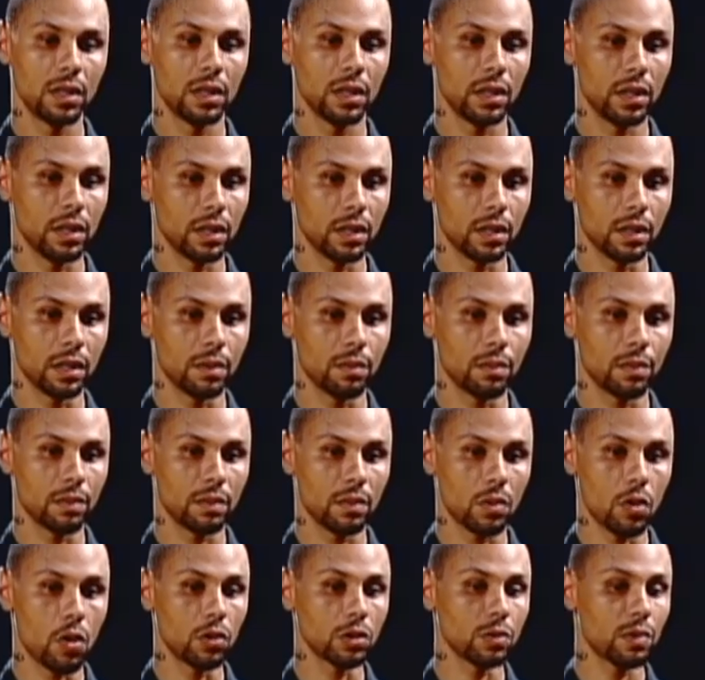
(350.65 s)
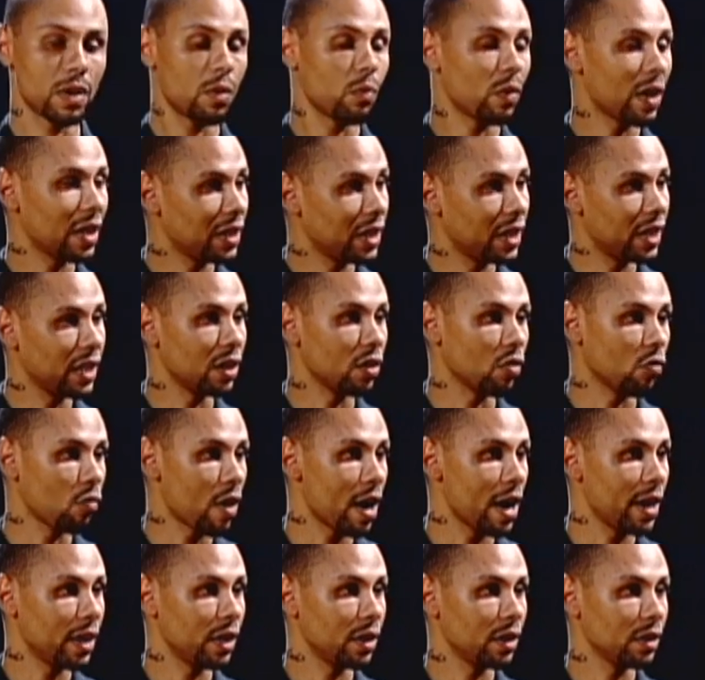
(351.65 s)
And also, I would like to get into
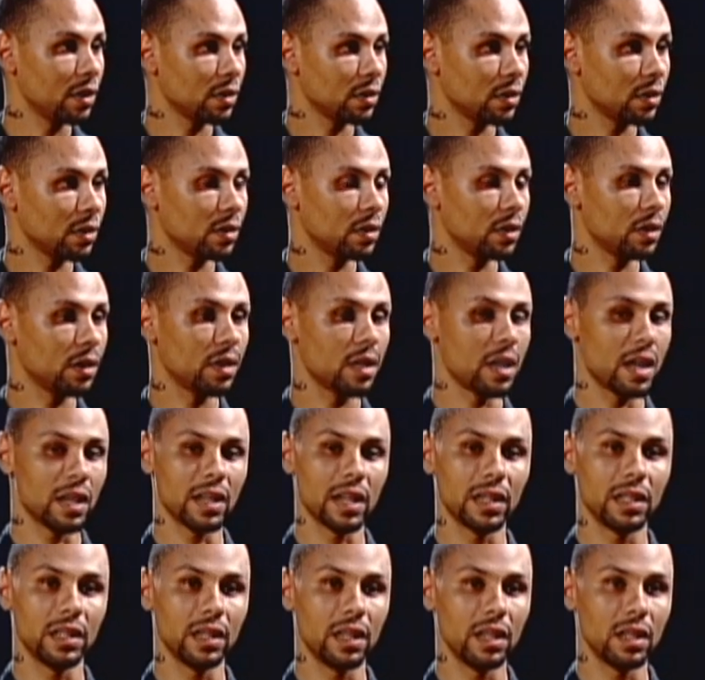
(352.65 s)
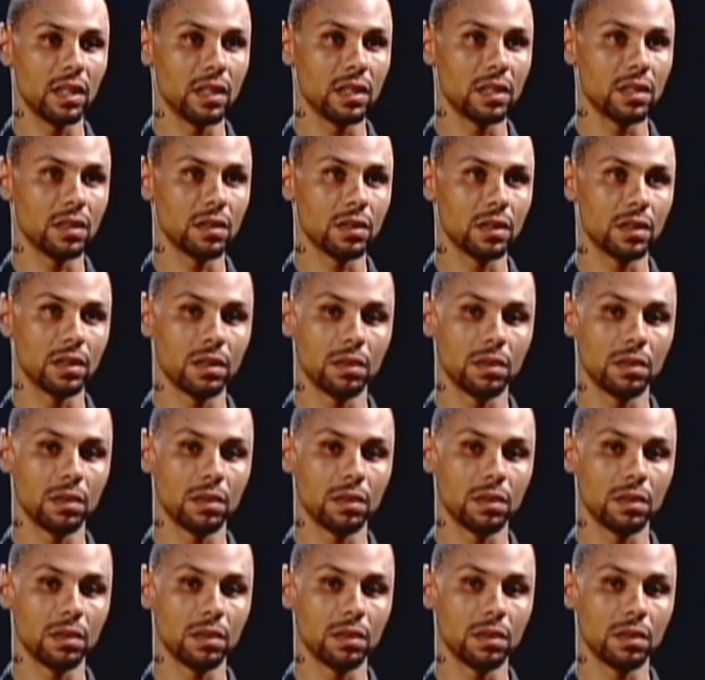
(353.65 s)
writing. I like to get into